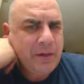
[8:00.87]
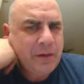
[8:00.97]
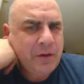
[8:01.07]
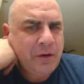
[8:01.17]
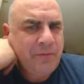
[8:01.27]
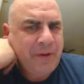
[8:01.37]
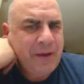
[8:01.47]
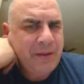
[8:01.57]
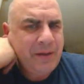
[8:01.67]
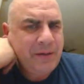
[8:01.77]

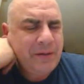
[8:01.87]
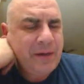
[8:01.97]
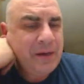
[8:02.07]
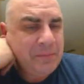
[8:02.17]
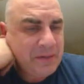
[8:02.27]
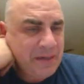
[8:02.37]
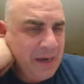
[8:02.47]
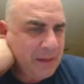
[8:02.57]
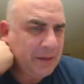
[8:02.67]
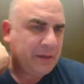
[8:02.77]
covalent, and
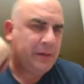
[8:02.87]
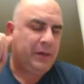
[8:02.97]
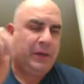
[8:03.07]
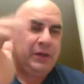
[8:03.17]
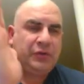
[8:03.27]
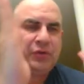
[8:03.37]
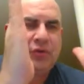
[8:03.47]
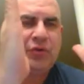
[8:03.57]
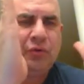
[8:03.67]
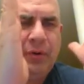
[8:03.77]
metallic. So
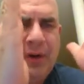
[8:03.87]
you're in